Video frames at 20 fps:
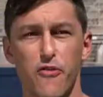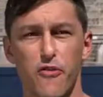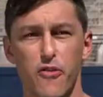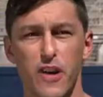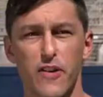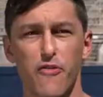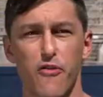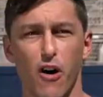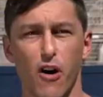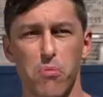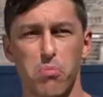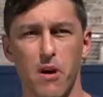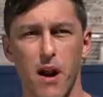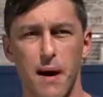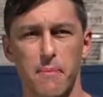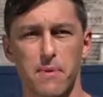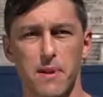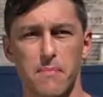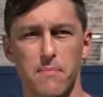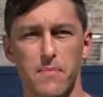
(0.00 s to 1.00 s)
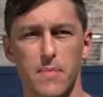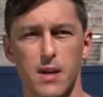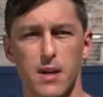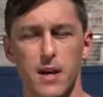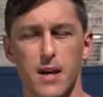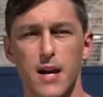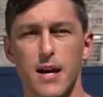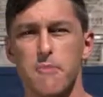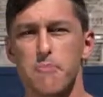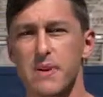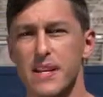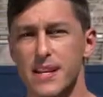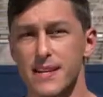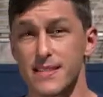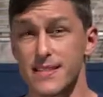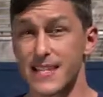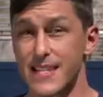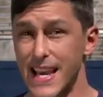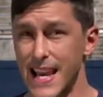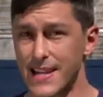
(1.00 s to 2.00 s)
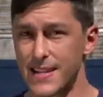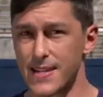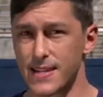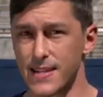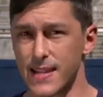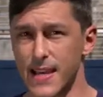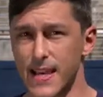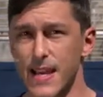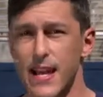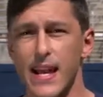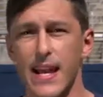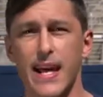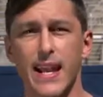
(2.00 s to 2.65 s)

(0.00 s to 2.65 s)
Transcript: free fall problem? Because technically,